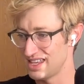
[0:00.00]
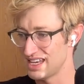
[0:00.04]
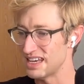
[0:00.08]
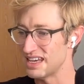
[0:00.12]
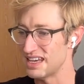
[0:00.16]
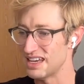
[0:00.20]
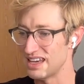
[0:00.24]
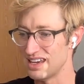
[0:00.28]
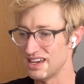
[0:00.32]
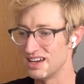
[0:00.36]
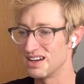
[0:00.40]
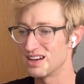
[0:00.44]

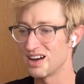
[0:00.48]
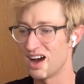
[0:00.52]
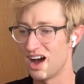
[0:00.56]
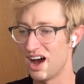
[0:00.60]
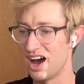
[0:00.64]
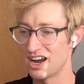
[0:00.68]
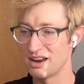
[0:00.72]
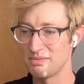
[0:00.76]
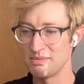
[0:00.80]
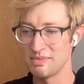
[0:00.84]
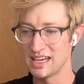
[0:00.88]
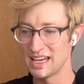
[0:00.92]
the
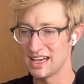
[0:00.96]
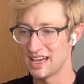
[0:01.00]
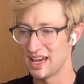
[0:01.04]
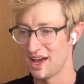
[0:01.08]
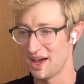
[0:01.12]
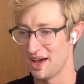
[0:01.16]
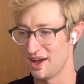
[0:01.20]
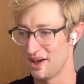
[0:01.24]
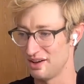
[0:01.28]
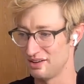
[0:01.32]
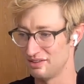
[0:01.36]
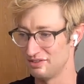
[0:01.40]
economy
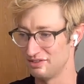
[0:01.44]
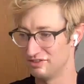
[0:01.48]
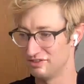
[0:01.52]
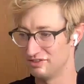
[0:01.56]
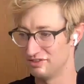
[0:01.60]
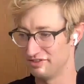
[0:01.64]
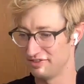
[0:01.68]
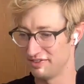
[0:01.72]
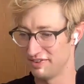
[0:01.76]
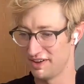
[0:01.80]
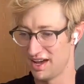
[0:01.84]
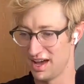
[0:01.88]

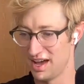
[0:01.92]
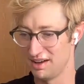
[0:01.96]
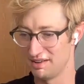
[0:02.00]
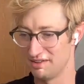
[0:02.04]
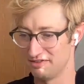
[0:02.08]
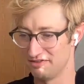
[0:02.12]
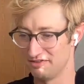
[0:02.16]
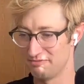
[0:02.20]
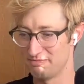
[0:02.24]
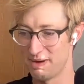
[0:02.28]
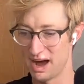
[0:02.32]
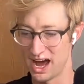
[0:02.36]
of
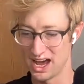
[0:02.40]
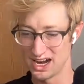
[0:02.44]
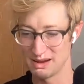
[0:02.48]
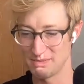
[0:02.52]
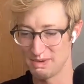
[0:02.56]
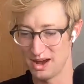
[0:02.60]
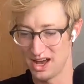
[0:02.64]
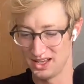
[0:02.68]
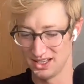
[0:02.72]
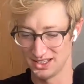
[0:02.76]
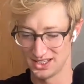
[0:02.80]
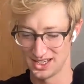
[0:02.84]
of body
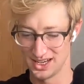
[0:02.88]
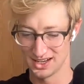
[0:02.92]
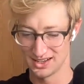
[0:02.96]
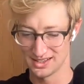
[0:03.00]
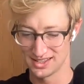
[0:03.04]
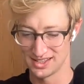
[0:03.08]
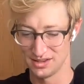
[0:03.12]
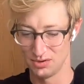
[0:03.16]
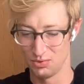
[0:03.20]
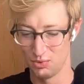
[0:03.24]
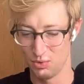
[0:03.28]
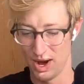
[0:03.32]

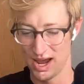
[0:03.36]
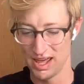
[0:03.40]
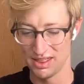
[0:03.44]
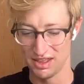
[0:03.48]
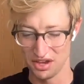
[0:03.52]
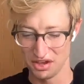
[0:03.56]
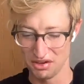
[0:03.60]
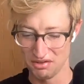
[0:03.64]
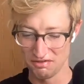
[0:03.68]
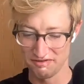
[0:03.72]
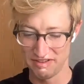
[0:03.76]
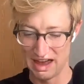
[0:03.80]
politics and the way
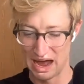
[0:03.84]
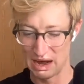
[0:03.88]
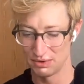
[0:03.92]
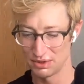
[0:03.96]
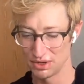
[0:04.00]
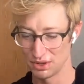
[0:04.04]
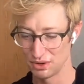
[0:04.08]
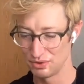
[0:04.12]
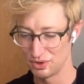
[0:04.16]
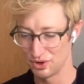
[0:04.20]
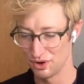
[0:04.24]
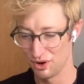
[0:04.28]
that you
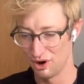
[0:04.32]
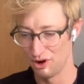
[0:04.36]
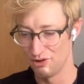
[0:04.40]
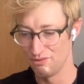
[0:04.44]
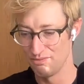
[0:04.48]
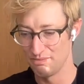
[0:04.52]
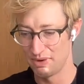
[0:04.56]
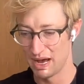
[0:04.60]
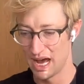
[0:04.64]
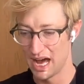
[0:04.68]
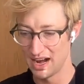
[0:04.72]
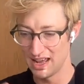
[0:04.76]
value your
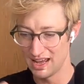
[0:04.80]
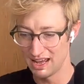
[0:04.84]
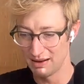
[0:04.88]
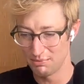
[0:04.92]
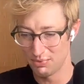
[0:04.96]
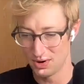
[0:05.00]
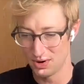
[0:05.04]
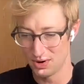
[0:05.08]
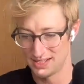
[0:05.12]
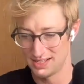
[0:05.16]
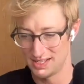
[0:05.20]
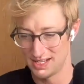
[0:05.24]
own body and
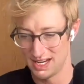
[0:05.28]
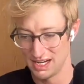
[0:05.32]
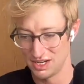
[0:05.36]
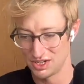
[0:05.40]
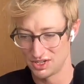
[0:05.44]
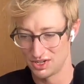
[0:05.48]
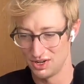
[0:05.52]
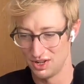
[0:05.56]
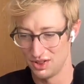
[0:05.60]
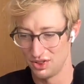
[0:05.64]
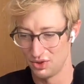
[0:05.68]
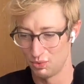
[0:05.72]
mm-hmm.
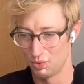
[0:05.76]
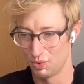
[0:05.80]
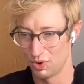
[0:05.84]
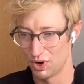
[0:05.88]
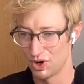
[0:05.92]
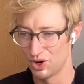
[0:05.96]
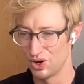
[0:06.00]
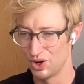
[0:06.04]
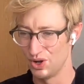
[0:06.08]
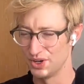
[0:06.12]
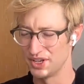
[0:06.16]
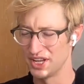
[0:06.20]
presentation mm -hmm. in the
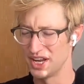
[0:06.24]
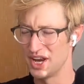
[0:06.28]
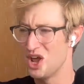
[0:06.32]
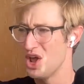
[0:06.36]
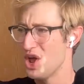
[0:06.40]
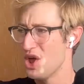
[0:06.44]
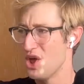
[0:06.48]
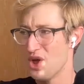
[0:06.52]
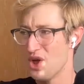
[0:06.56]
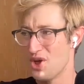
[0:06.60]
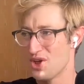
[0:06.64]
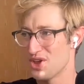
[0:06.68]
world
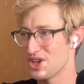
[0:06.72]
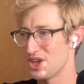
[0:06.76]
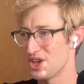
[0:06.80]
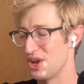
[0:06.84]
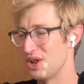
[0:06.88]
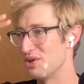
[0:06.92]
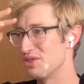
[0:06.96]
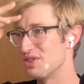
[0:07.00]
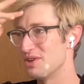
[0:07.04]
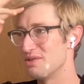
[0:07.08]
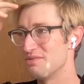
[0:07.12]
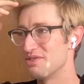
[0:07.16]
you
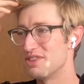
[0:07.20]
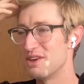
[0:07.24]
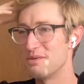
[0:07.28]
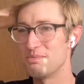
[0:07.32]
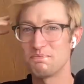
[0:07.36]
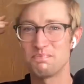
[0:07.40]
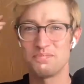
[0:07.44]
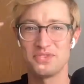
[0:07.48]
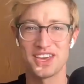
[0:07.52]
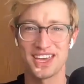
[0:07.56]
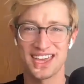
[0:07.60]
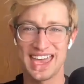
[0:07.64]
know the the
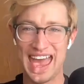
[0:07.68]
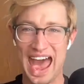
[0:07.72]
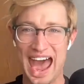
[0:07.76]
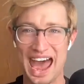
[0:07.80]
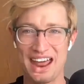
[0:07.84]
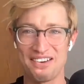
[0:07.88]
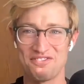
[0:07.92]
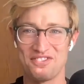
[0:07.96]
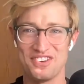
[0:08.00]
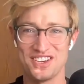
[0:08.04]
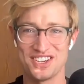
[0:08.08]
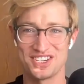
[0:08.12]
the
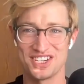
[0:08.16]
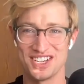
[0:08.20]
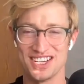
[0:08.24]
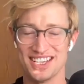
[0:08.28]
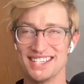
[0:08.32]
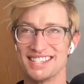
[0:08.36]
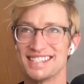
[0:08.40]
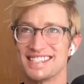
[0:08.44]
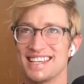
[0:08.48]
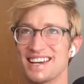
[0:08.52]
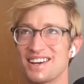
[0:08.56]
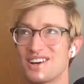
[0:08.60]

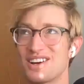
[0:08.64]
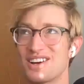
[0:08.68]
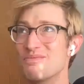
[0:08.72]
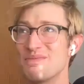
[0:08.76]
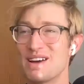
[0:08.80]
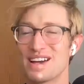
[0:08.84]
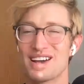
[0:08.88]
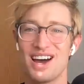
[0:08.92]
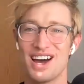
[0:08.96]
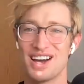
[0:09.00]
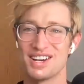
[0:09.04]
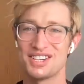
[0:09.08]
catfishes like oh
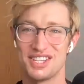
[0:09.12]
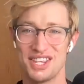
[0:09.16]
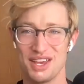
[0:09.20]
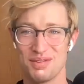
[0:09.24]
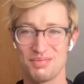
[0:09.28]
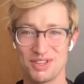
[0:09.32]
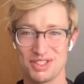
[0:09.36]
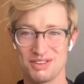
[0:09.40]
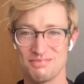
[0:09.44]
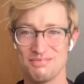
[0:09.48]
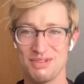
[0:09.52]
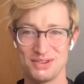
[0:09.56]
my gosh they
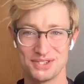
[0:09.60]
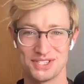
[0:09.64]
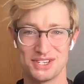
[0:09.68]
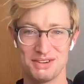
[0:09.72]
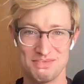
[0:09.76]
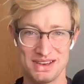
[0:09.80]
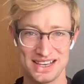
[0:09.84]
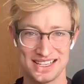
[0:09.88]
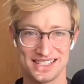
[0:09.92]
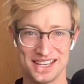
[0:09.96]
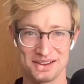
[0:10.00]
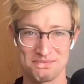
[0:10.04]
were the most
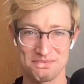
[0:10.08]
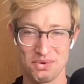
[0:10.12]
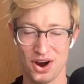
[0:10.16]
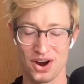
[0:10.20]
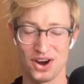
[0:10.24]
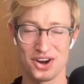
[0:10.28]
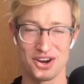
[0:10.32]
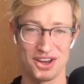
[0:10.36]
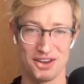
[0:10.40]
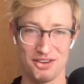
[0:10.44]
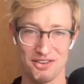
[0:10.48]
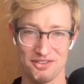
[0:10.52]
amazing
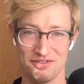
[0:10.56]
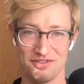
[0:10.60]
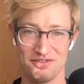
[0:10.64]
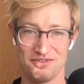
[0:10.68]
part of